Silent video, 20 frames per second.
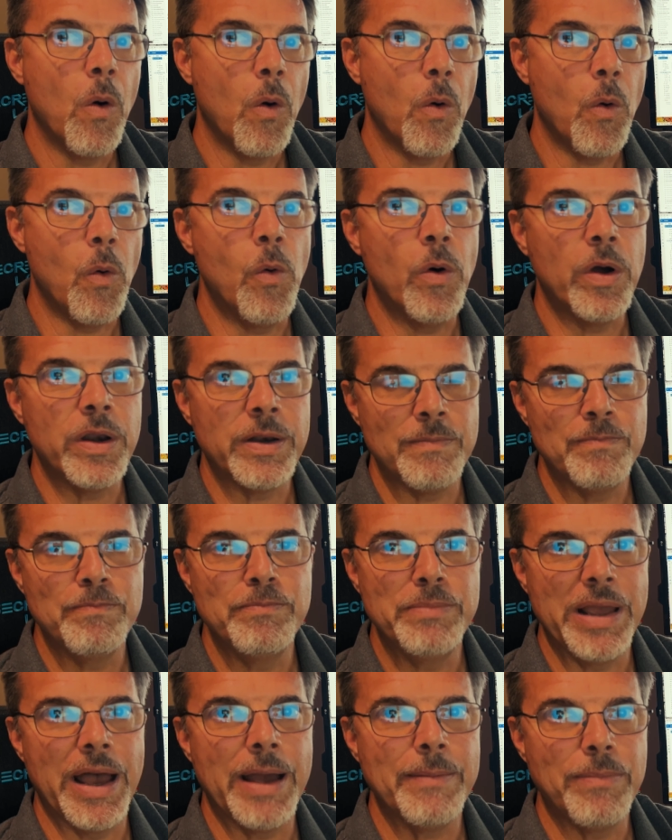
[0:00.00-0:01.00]
on
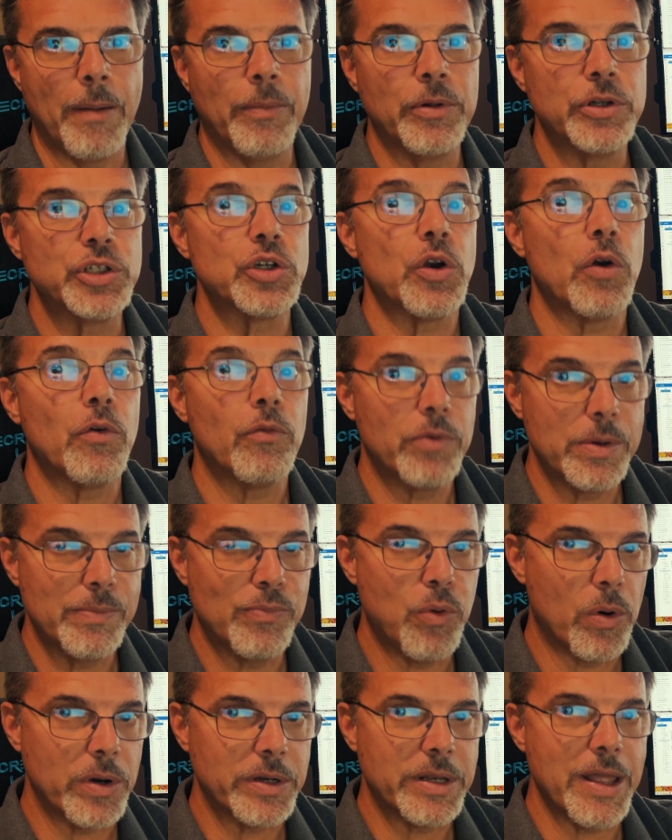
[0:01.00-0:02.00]
BI Publisher
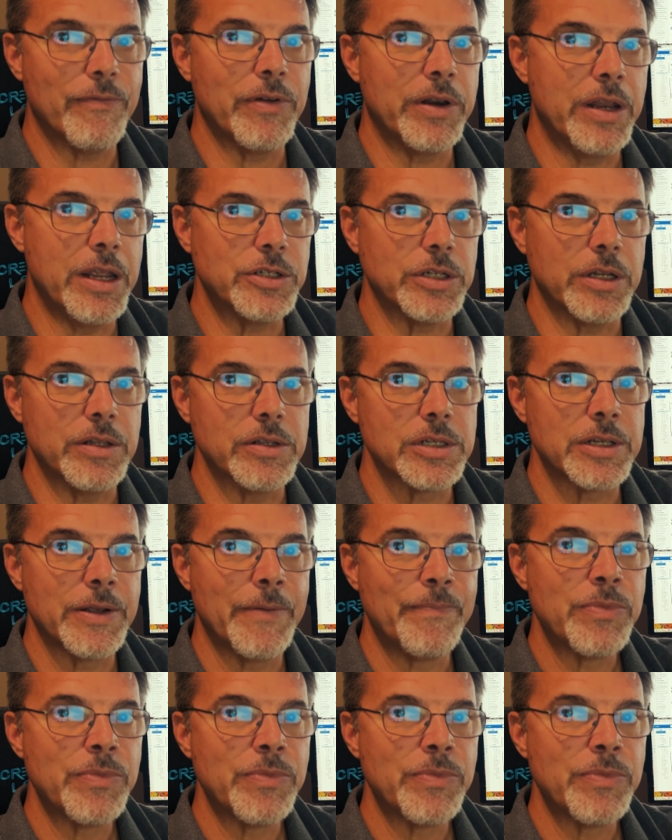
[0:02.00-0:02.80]
report definitions.